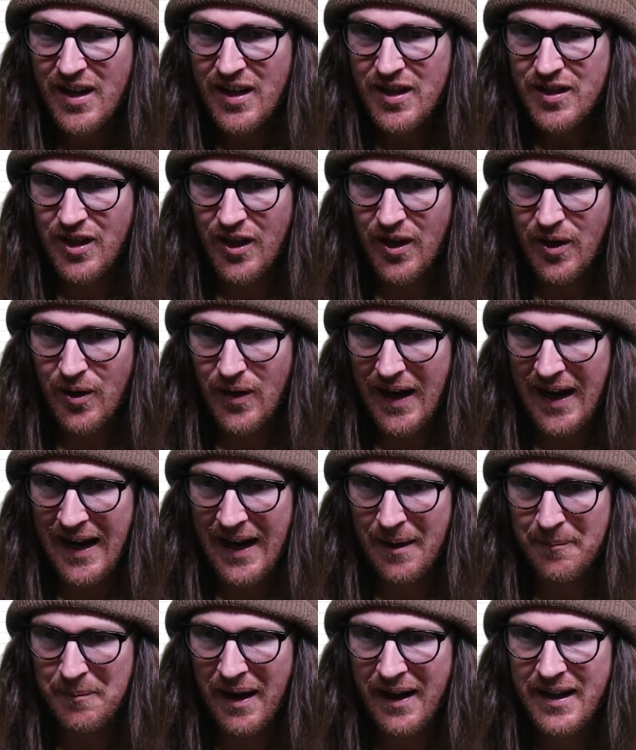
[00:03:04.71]
So
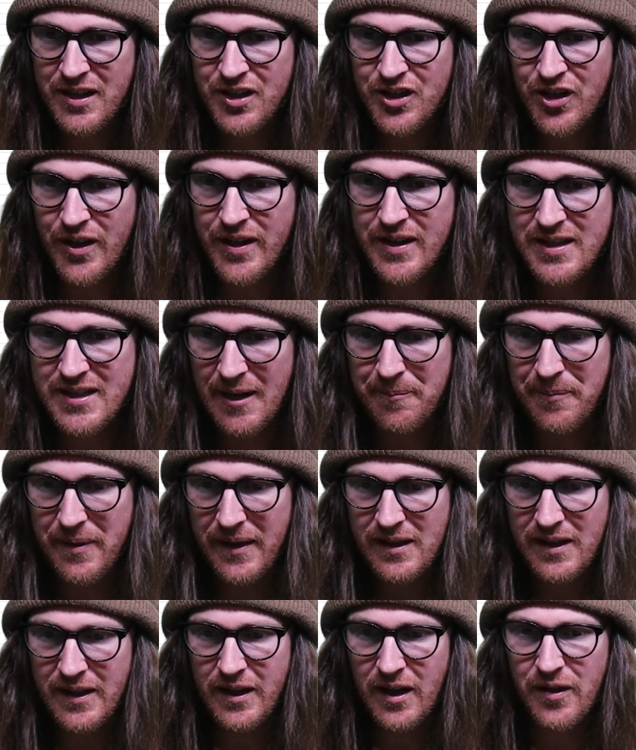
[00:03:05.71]
I'm going to show you something.
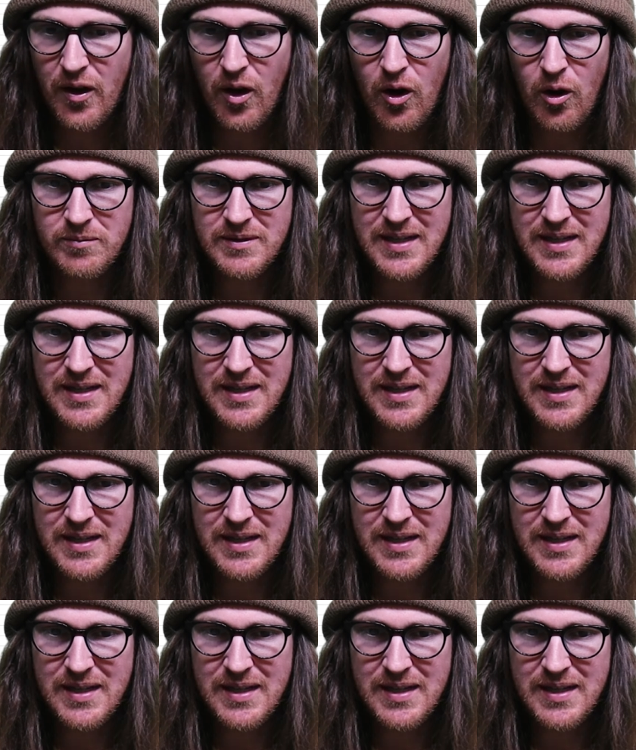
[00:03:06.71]
Click on the Home